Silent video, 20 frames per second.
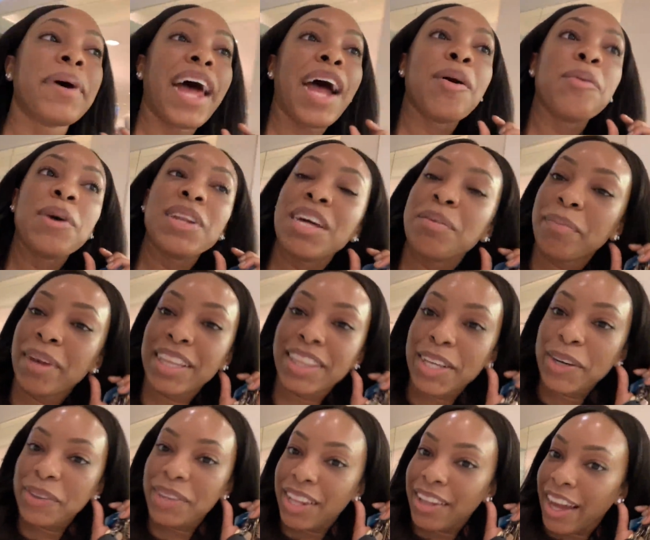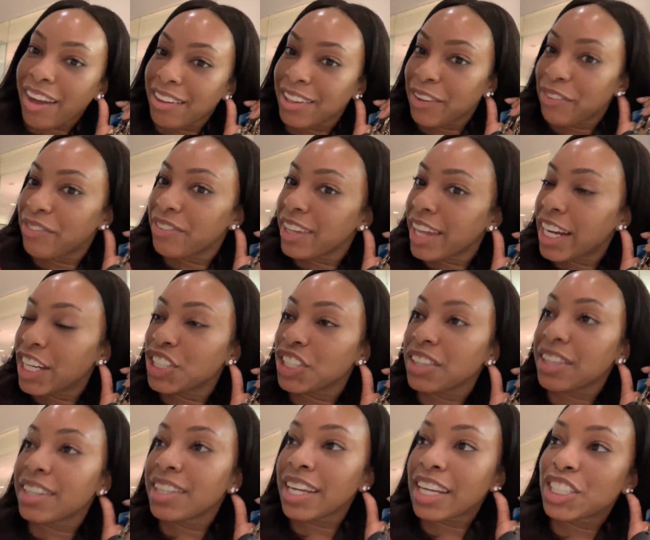But I will admit though that like on the like
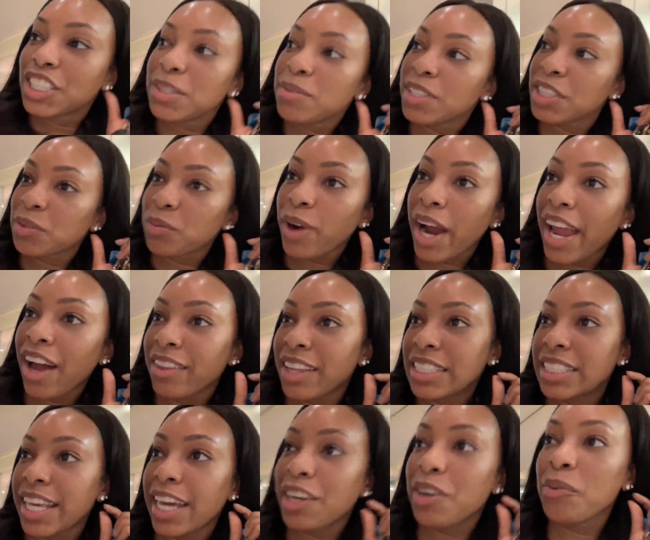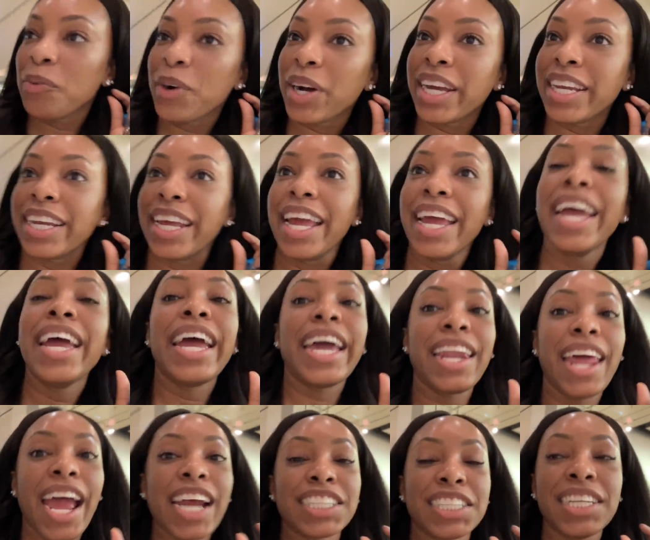that she was right on the second one.
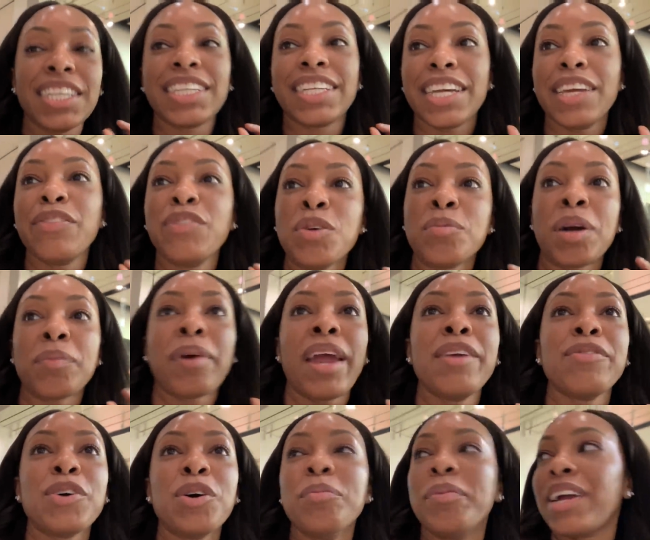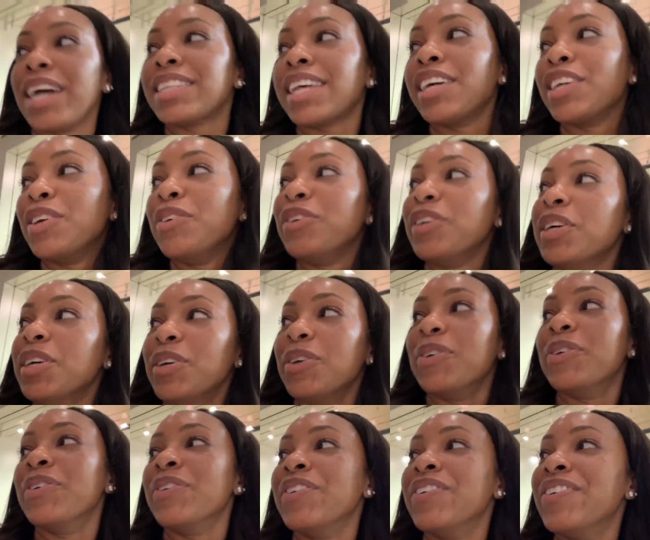It actually did feel more painful because like you
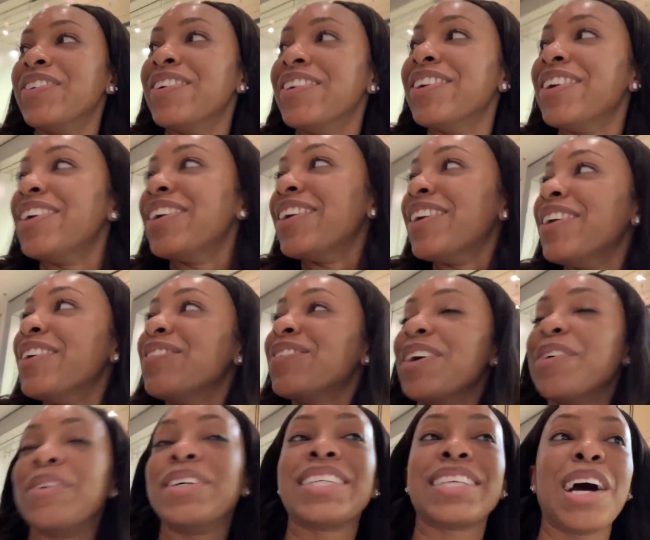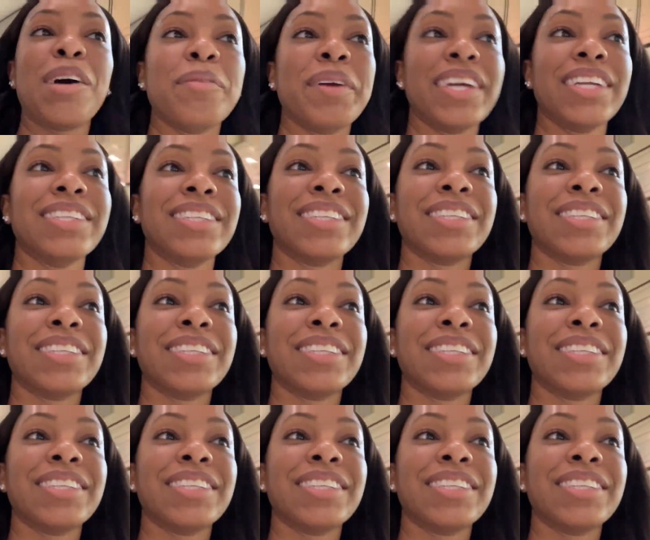knew what was coming.